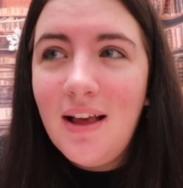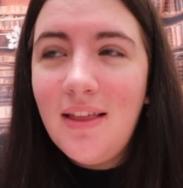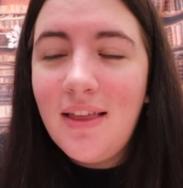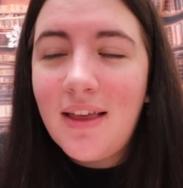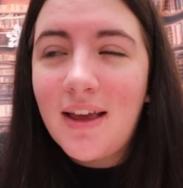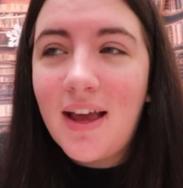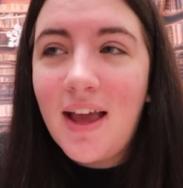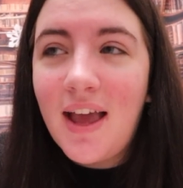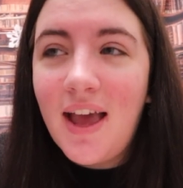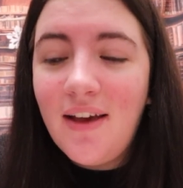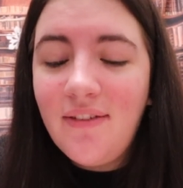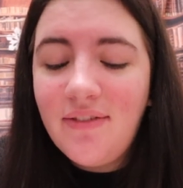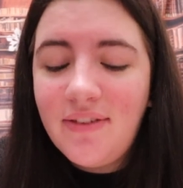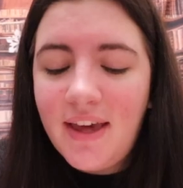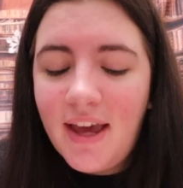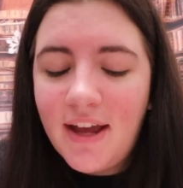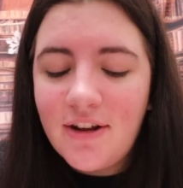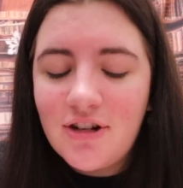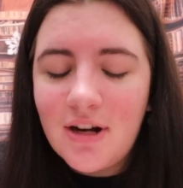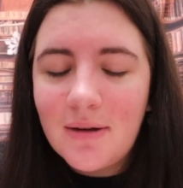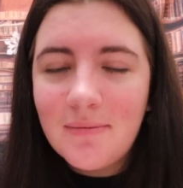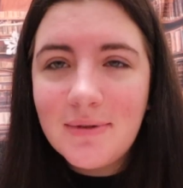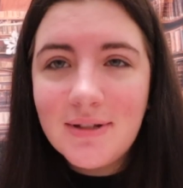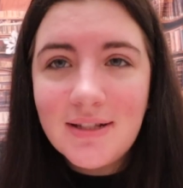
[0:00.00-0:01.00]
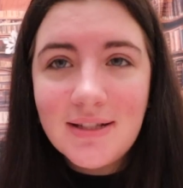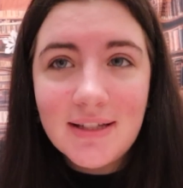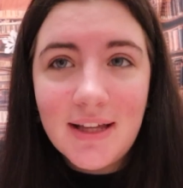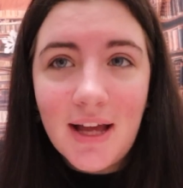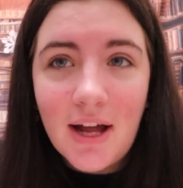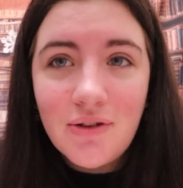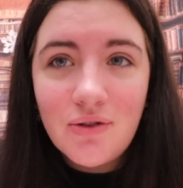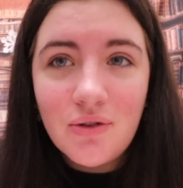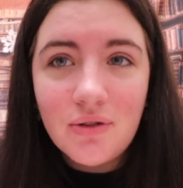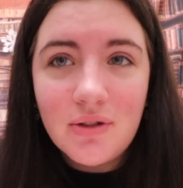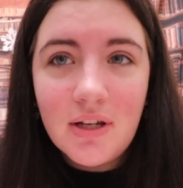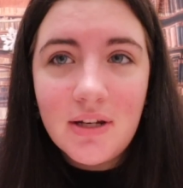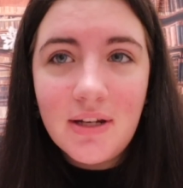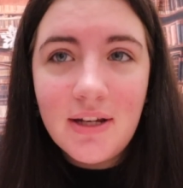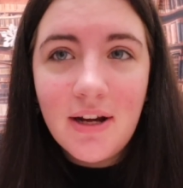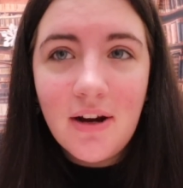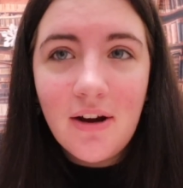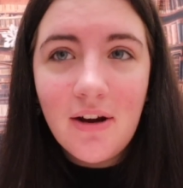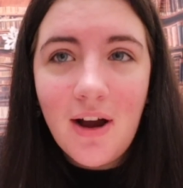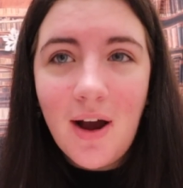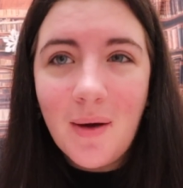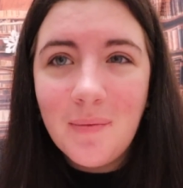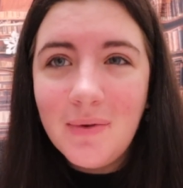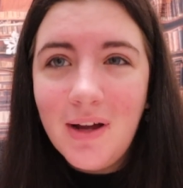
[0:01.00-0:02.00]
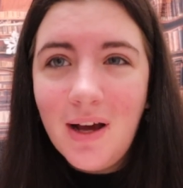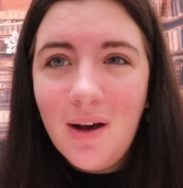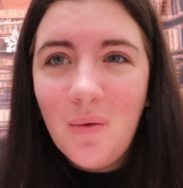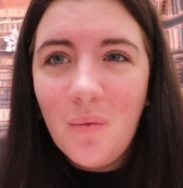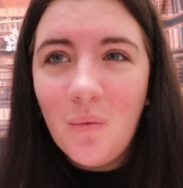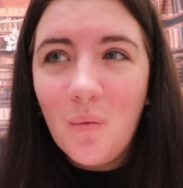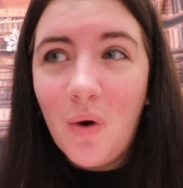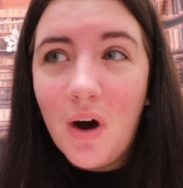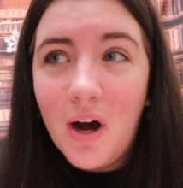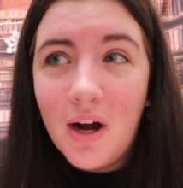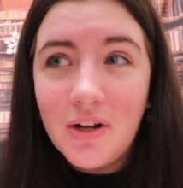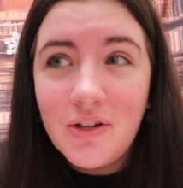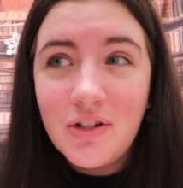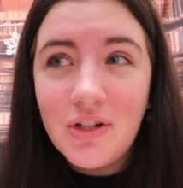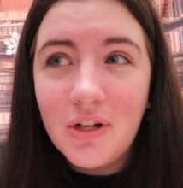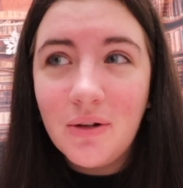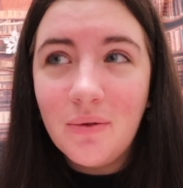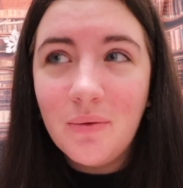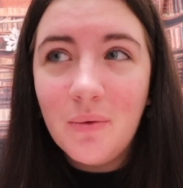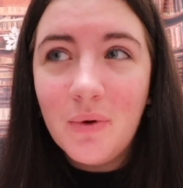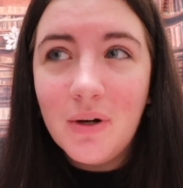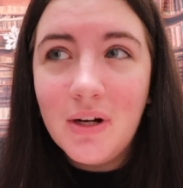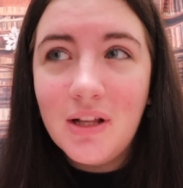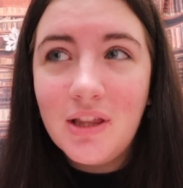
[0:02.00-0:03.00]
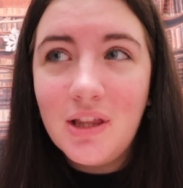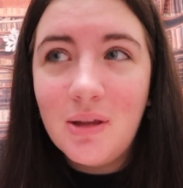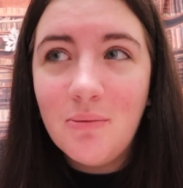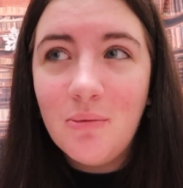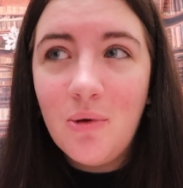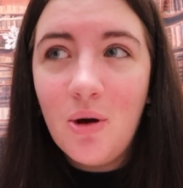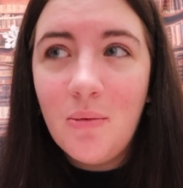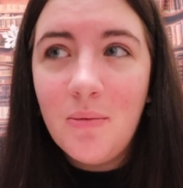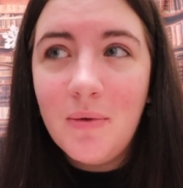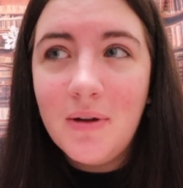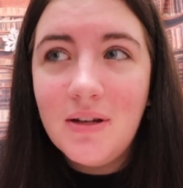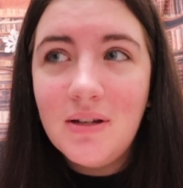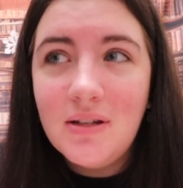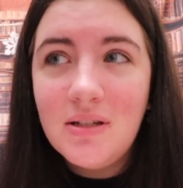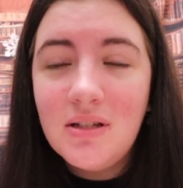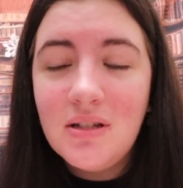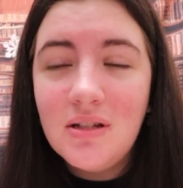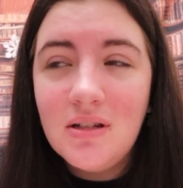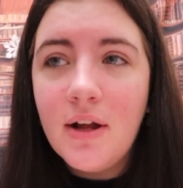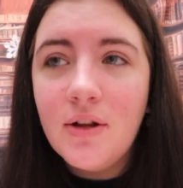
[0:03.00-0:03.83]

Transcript: like I have K-dramas scheduled in here. I'm not watching one at the moment.